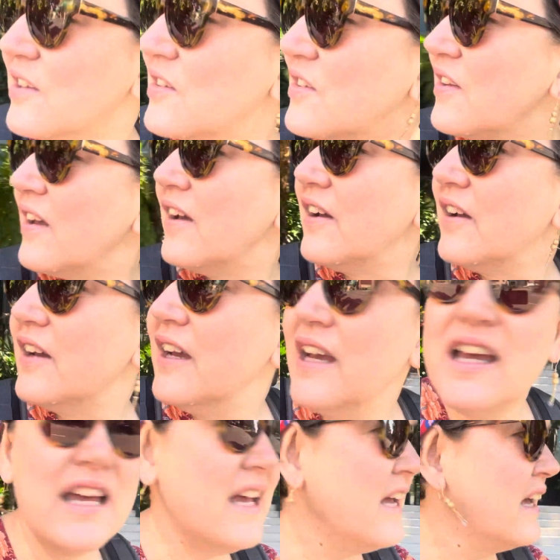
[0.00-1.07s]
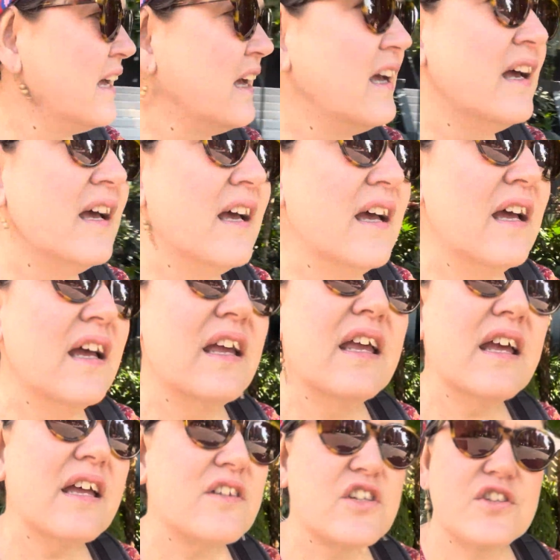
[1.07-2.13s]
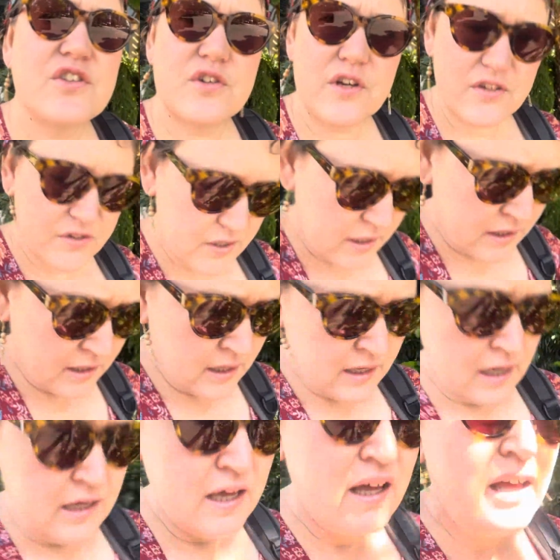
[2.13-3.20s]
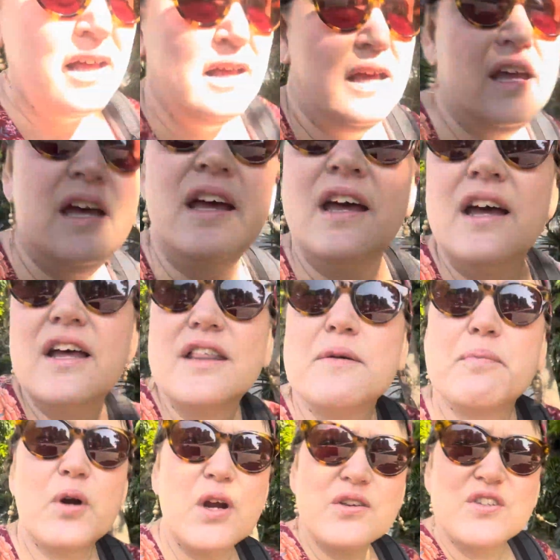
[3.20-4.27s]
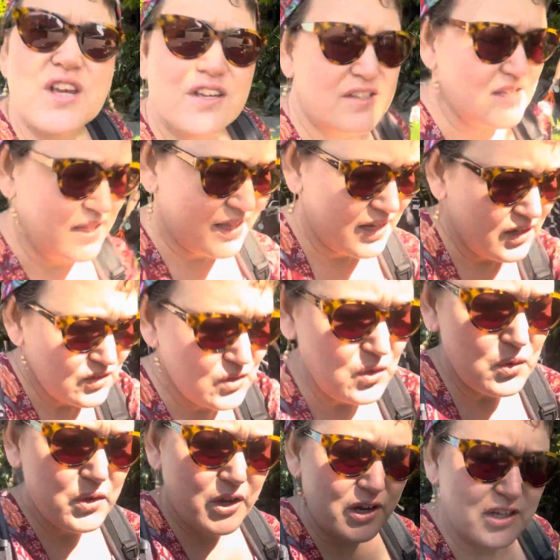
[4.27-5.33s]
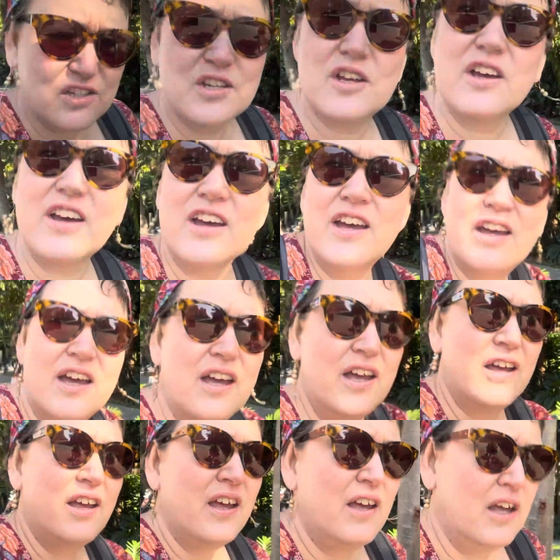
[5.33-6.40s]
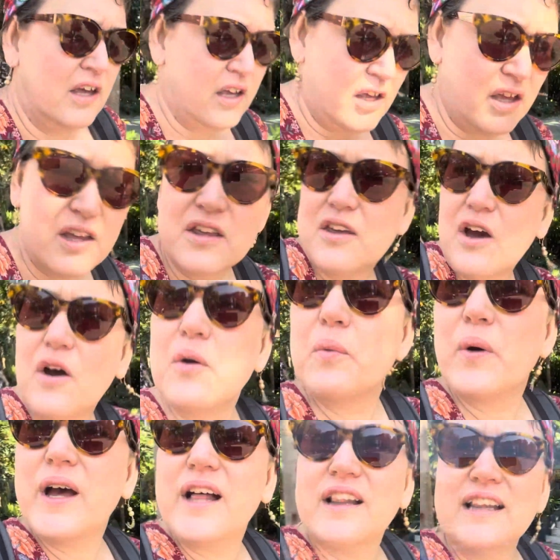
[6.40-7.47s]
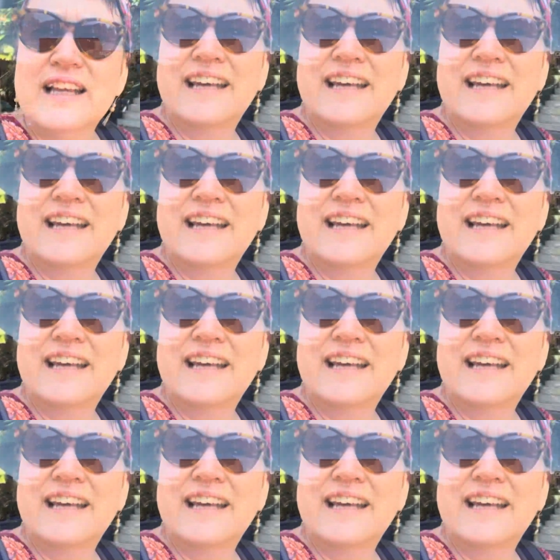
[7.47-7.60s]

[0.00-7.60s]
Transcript: So yeah, just trusting the process and that it's all going to go well.